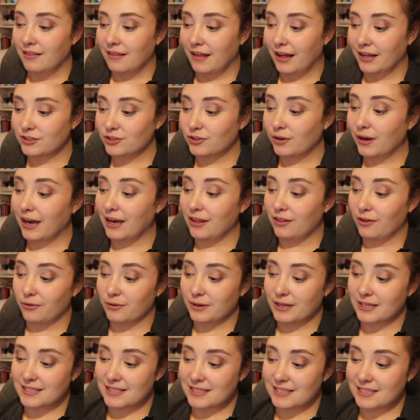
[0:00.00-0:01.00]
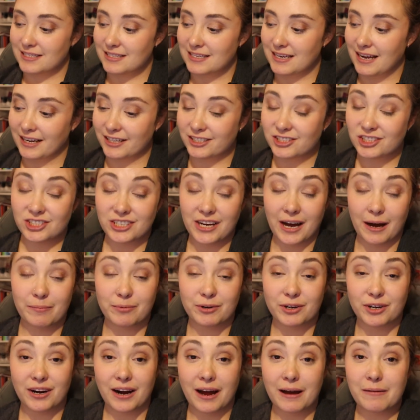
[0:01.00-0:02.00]
That's okay though, because this next
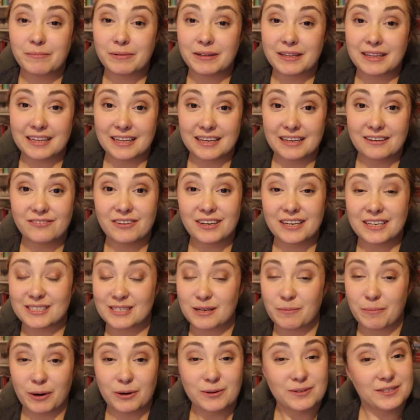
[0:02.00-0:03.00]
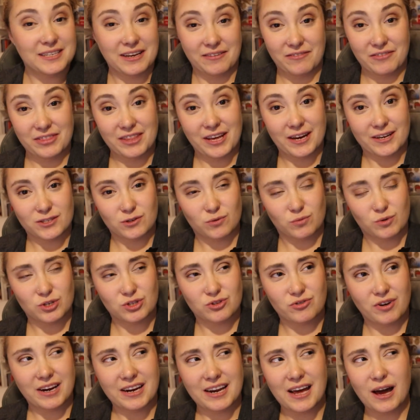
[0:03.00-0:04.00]
chapter I believe is about seven thousand
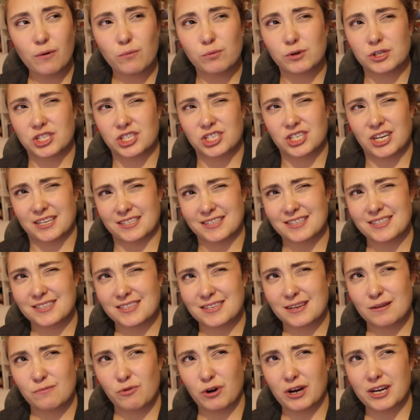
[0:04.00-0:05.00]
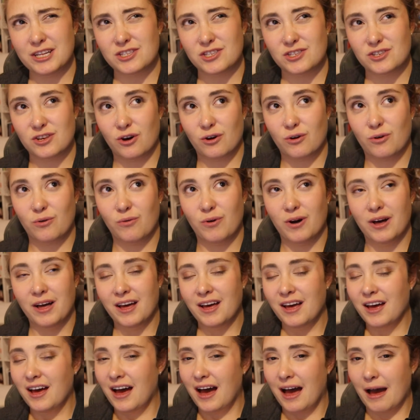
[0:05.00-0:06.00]
words right now, which doesn't seem right, so
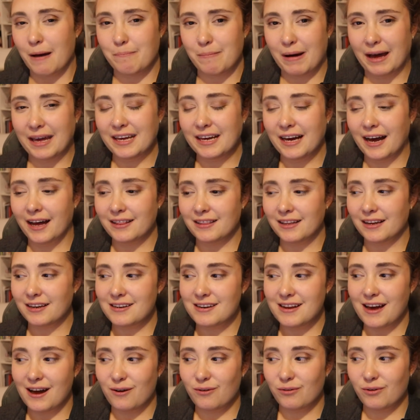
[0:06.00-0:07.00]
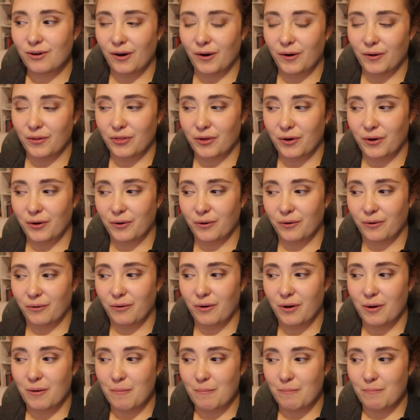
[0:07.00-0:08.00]
I might cut that down,
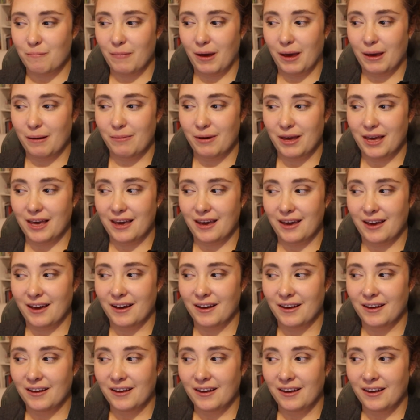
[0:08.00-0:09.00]
although maybe